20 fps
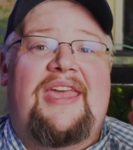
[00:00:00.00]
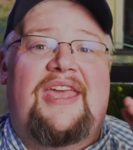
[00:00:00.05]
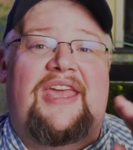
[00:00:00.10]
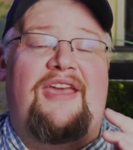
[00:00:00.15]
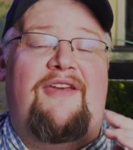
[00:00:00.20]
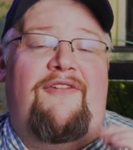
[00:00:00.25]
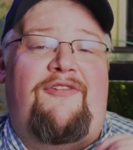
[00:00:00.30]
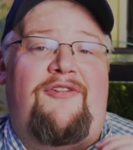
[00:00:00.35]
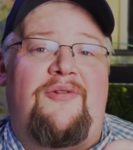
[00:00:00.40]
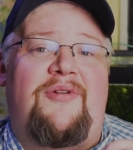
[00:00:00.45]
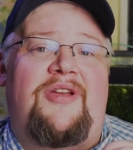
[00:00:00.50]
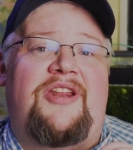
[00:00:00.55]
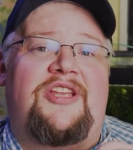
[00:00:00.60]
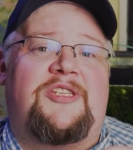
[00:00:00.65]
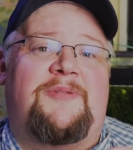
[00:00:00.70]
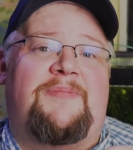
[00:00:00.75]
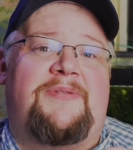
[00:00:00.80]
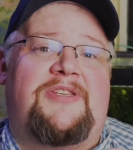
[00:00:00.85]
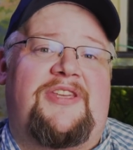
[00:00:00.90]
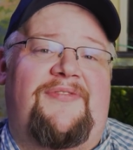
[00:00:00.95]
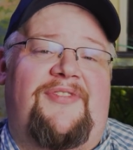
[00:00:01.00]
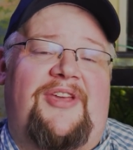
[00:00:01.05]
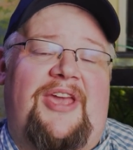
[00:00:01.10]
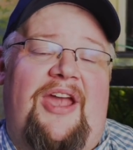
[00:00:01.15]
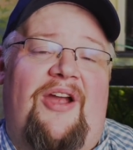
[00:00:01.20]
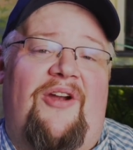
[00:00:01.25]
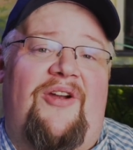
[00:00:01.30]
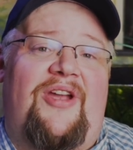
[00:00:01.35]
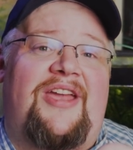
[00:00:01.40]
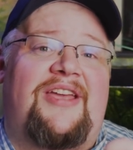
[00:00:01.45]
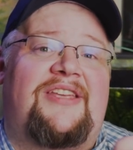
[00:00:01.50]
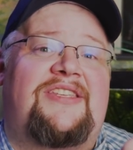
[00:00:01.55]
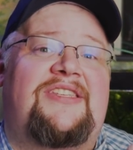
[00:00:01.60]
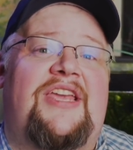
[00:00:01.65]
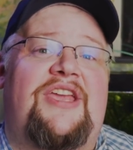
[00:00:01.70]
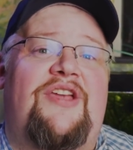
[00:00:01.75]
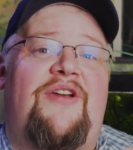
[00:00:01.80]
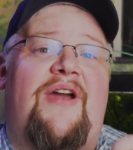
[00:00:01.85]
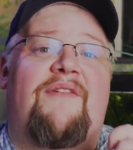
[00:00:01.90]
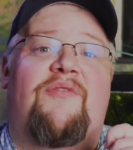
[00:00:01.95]
If you're in a specific area,
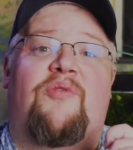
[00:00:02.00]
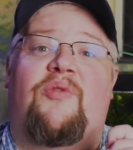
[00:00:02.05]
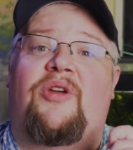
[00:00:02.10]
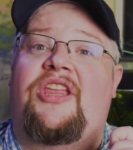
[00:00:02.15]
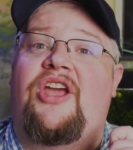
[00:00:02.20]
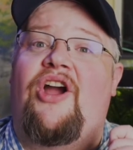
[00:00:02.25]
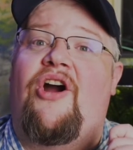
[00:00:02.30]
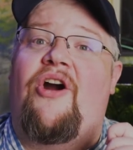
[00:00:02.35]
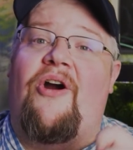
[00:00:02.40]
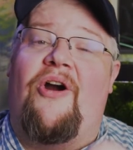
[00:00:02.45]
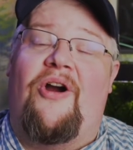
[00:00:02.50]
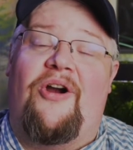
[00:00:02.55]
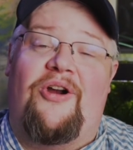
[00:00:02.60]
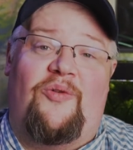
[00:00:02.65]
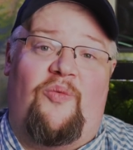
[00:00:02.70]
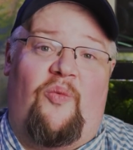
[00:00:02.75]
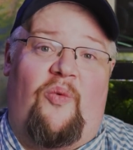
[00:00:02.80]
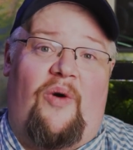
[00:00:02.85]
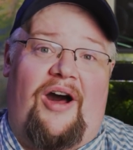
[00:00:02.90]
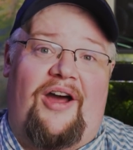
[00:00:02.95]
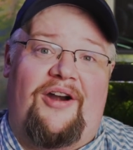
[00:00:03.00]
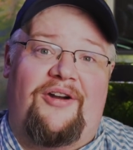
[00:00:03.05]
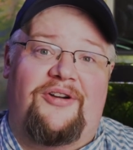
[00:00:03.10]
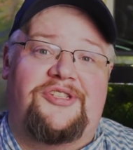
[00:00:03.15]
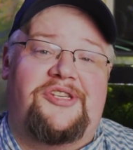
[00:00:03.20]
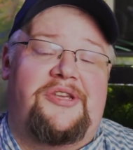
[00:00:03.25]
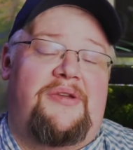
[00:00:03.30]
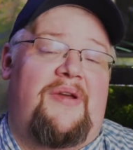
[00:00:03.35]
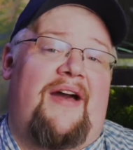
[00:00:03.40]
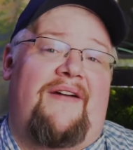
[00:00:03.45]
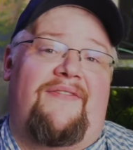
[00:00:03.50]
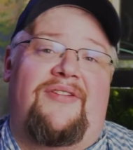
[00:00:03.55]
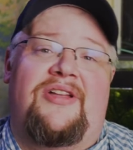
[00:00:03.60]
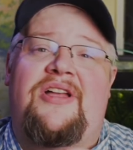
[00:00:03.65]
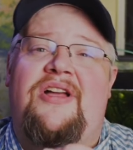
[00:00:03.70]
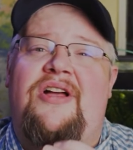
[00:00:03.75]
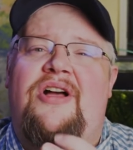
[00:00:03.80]
say you have really hard water, so you have